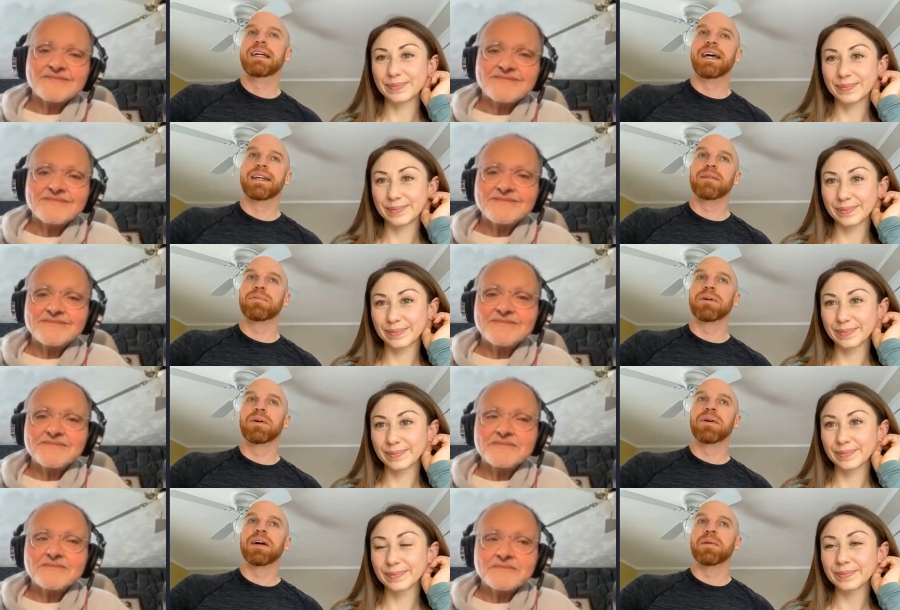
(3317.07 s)
Speaker 1: any of the
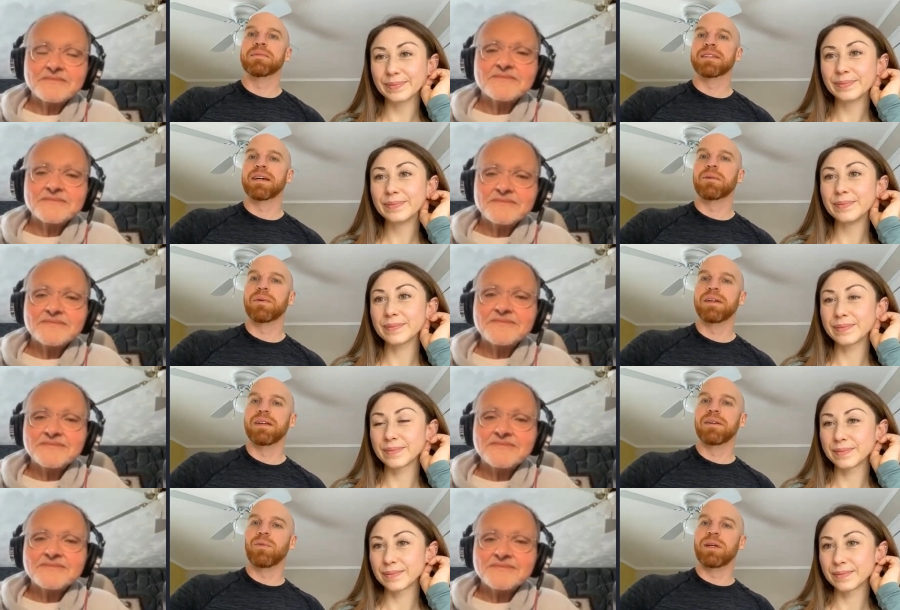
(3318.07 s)
programs that
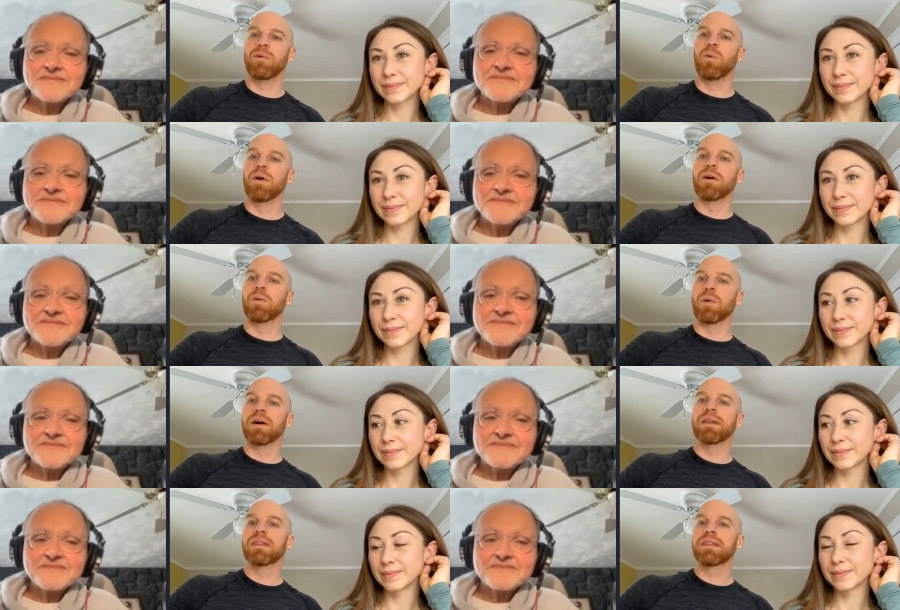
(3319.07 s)
we we work
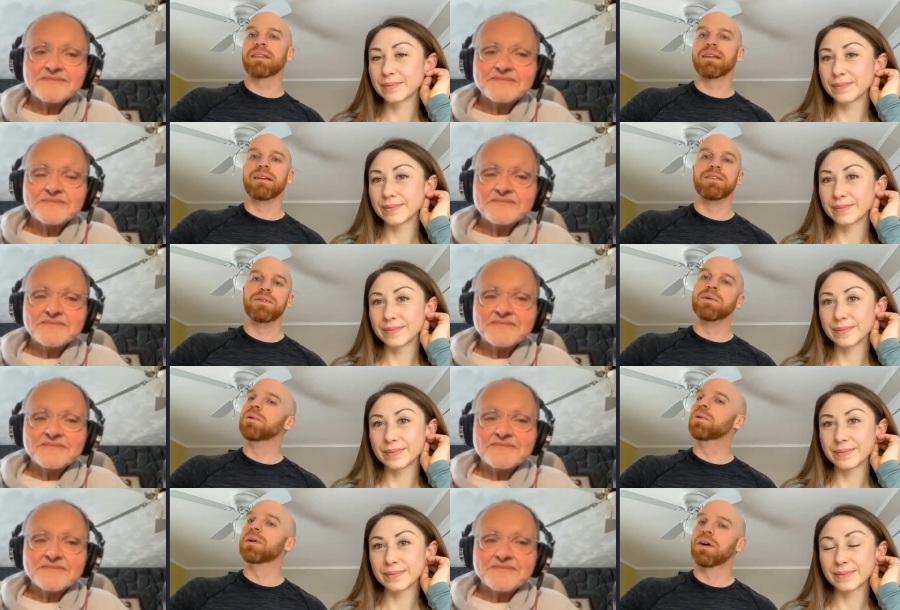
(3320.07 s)
with and
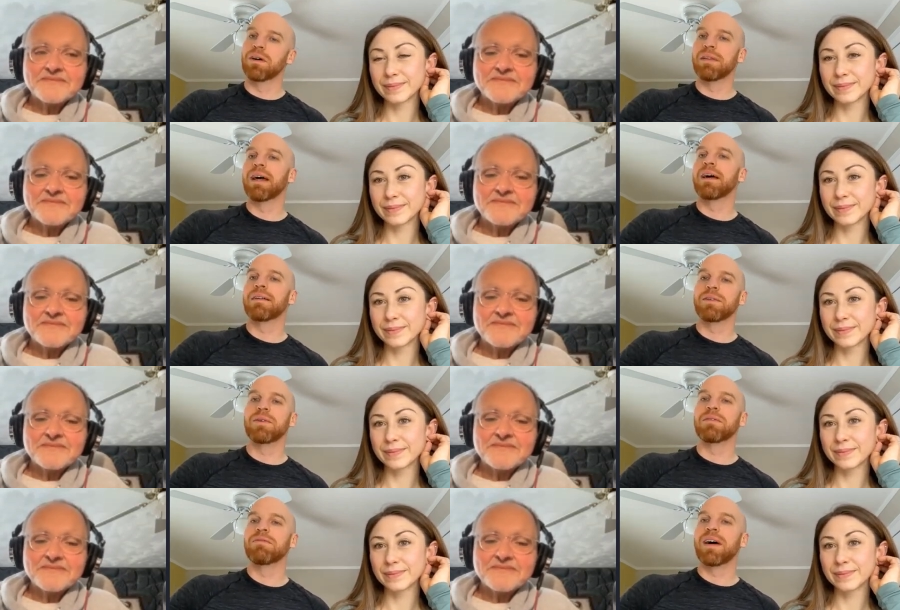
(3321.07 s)
do and all that.
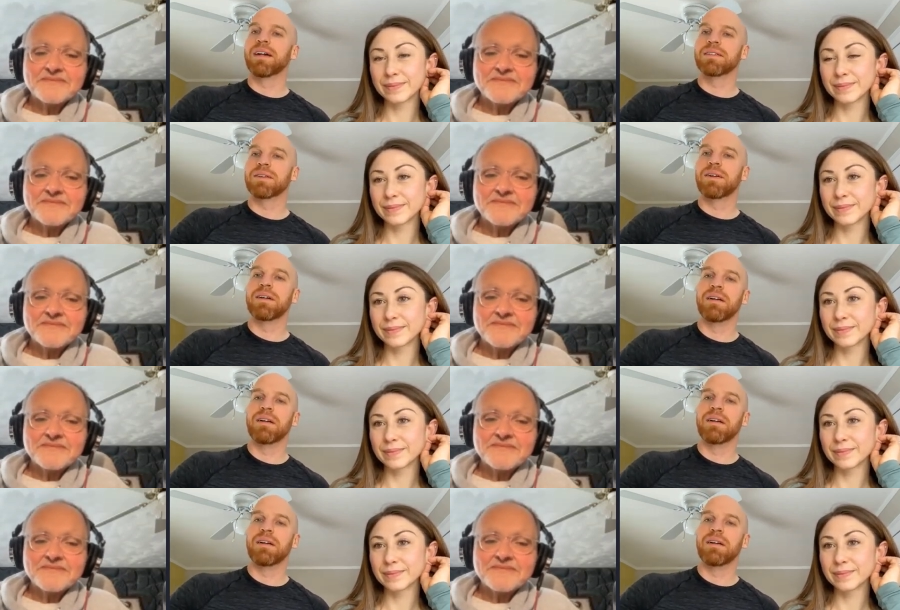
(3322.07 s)
You can find us all